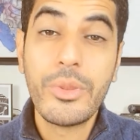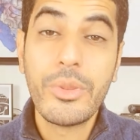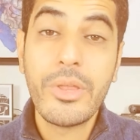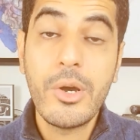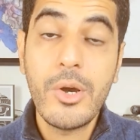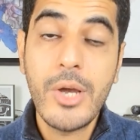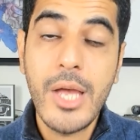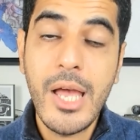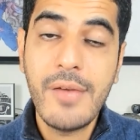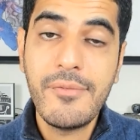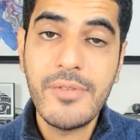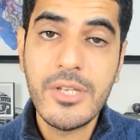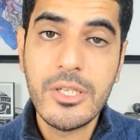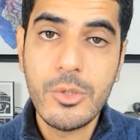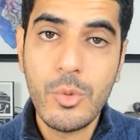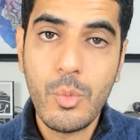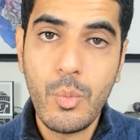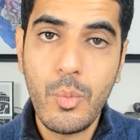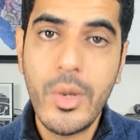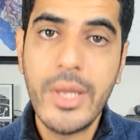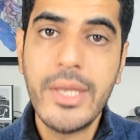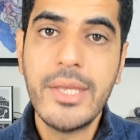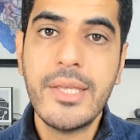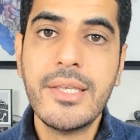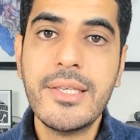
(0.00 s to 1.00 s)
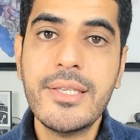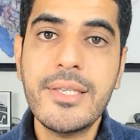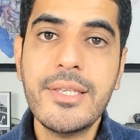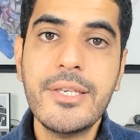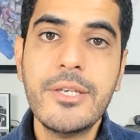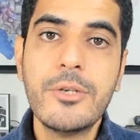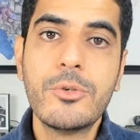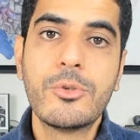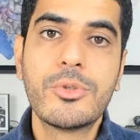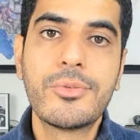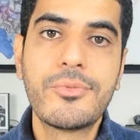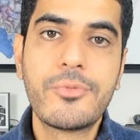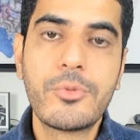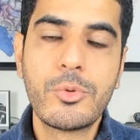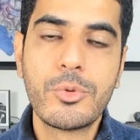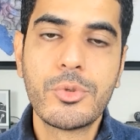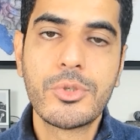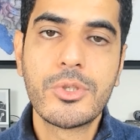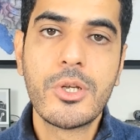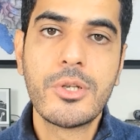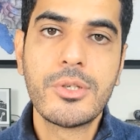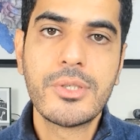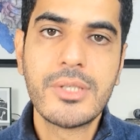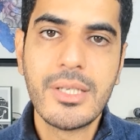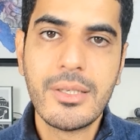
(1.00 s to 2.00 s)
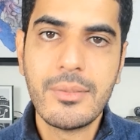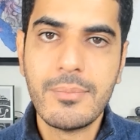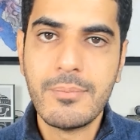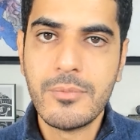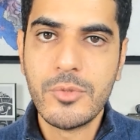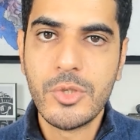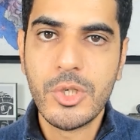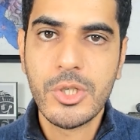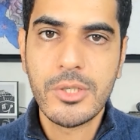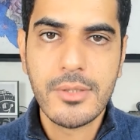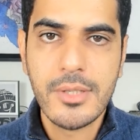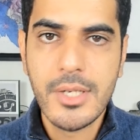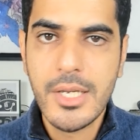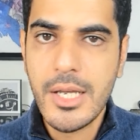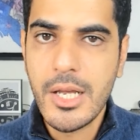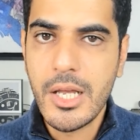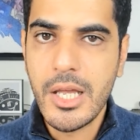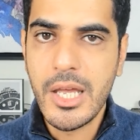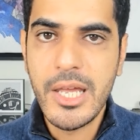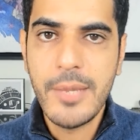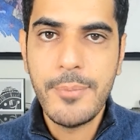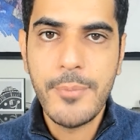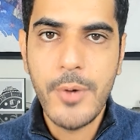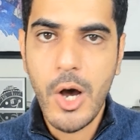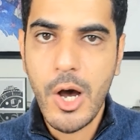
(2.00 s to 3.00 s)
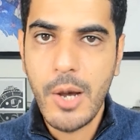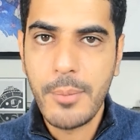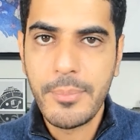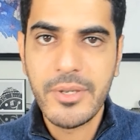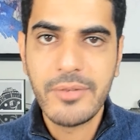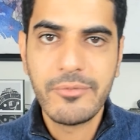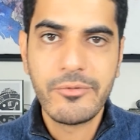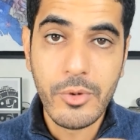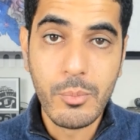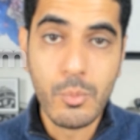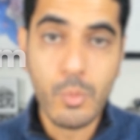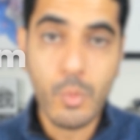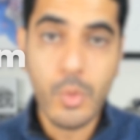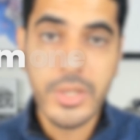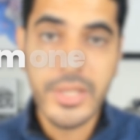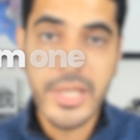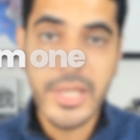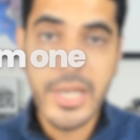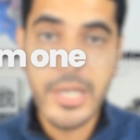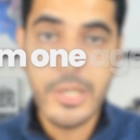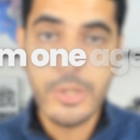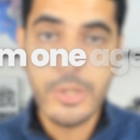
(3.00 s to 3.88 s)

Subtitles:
without having to wait years for results and just hip-hopping from one